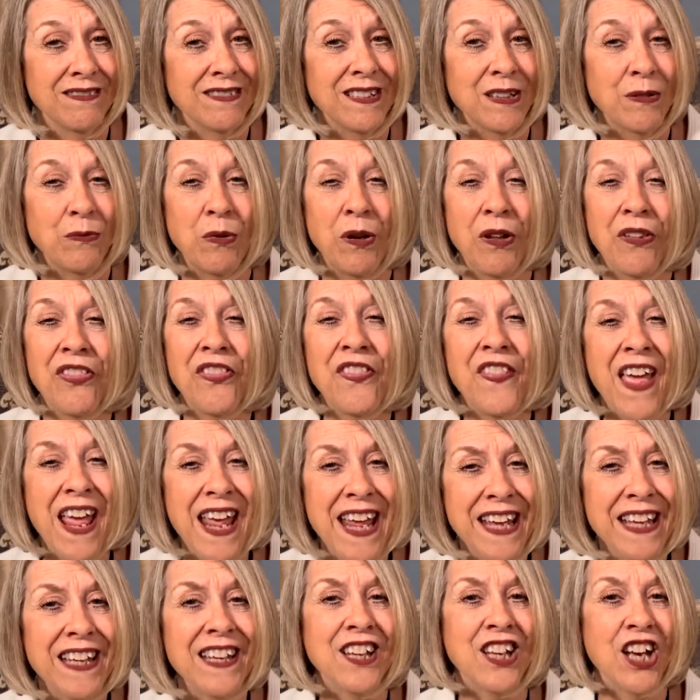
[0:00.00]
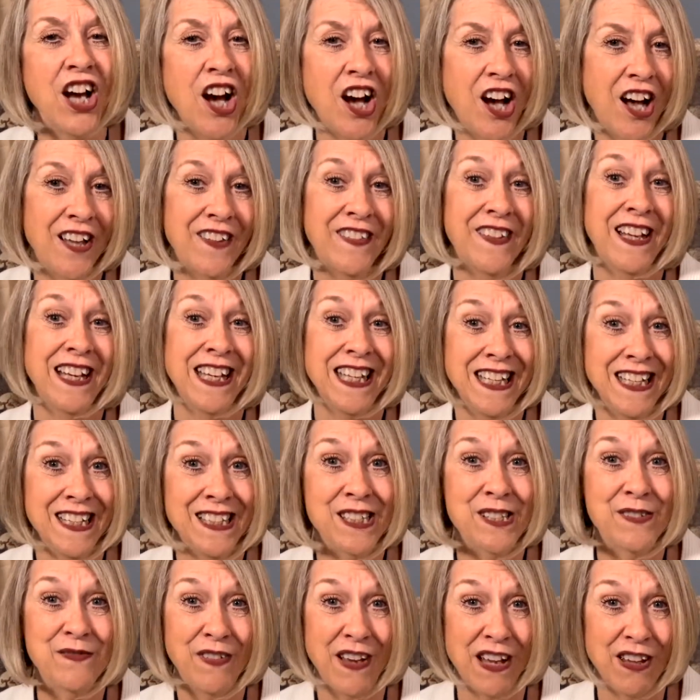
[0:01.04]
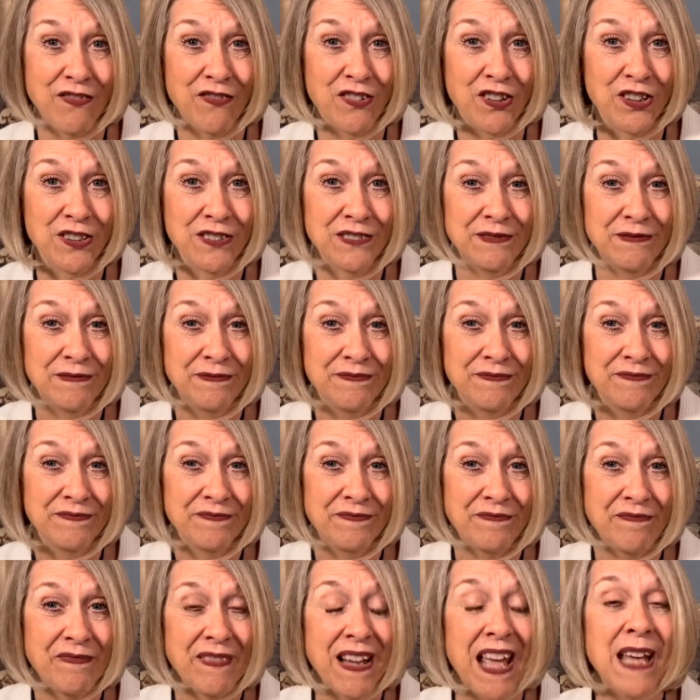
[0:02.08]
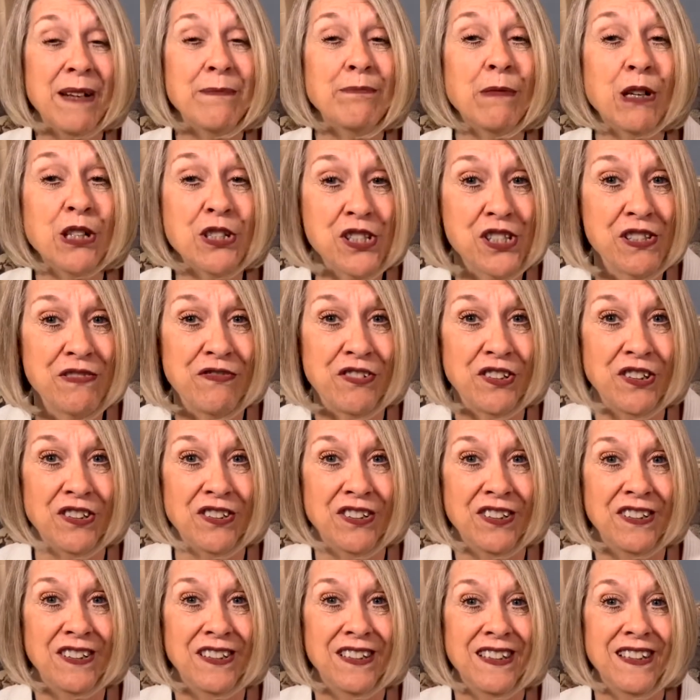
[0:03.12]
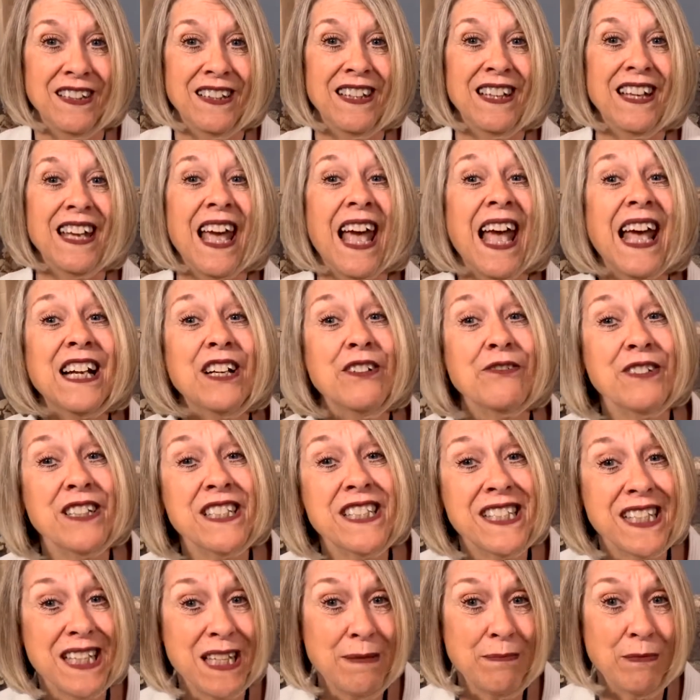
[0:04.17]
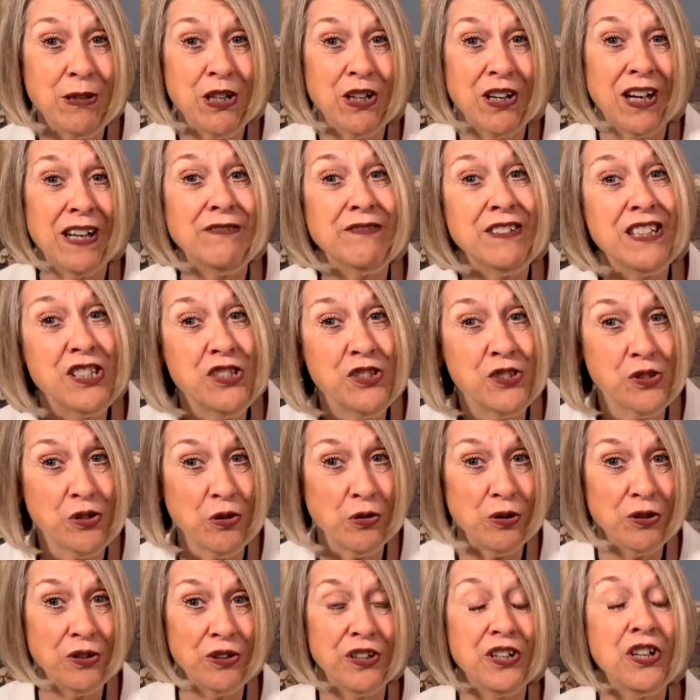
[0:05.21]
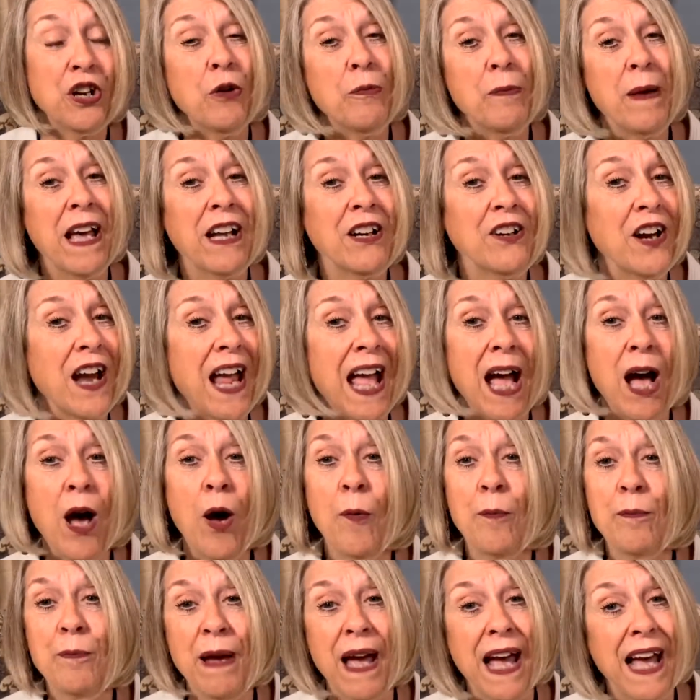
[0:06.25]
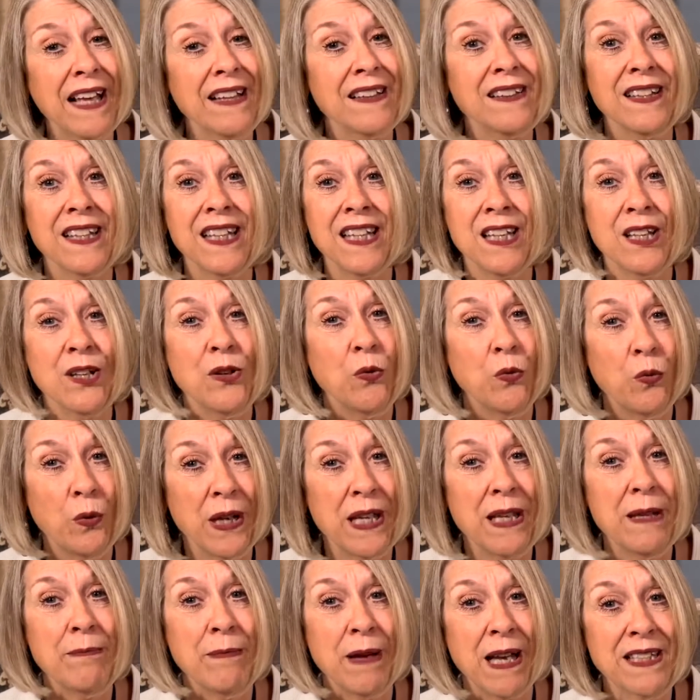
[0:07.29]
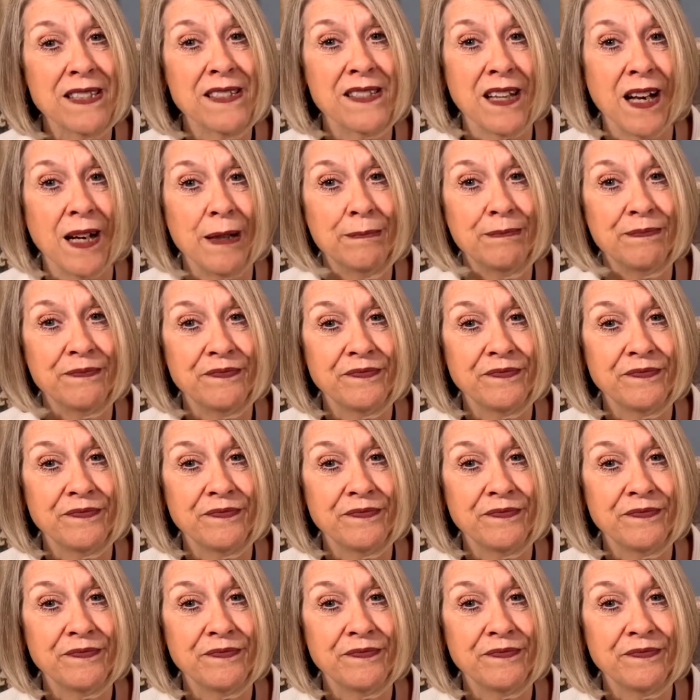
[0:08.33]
Well, thank God that He is faithful and merciful and a redeemer and restorer no matter how badly we mess up.